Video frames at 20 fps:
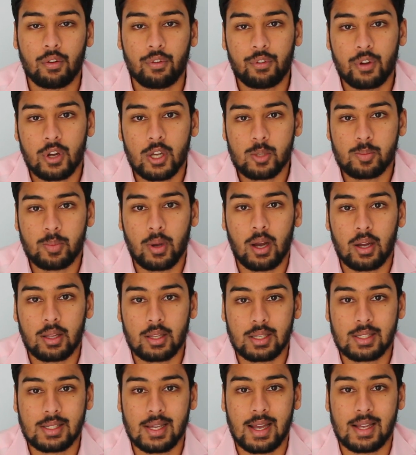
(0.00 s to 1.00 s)
The first
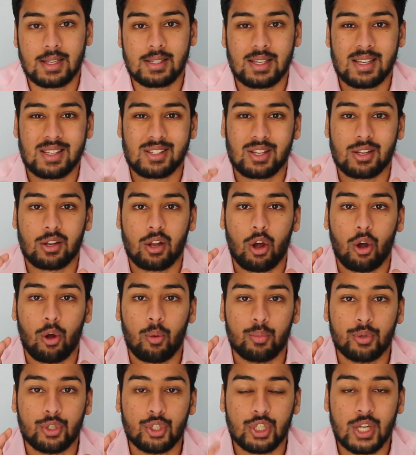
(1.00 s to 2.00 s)
part of the test is an
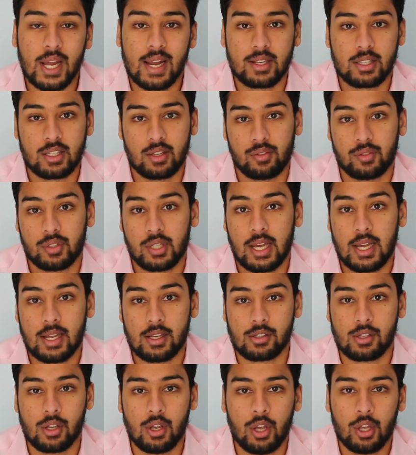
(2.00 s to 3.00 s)
objective
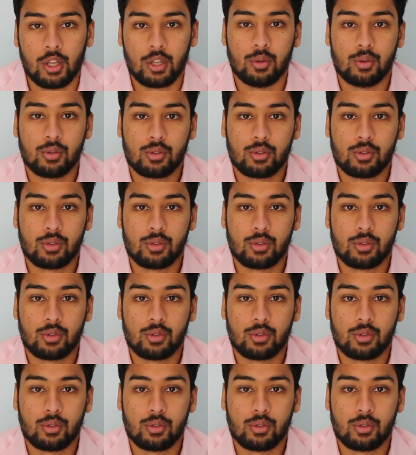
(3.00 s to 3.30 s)
test.